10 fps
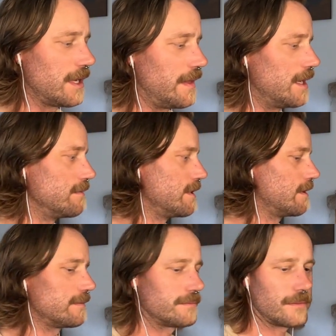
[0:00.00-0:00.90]
and then
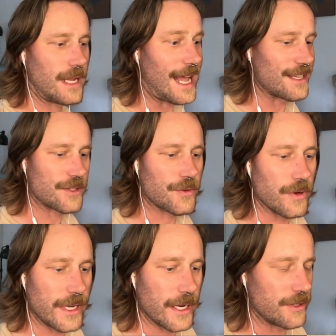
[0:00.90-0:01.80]

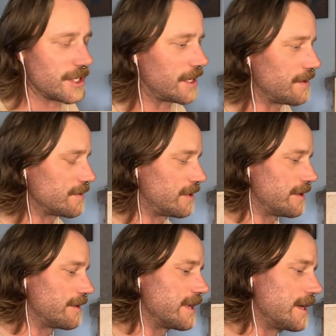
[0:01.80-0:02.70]
screw it. Here, check out this one
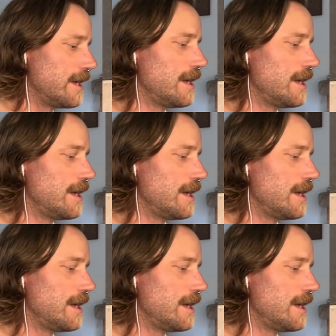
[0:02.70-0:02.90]
other thing.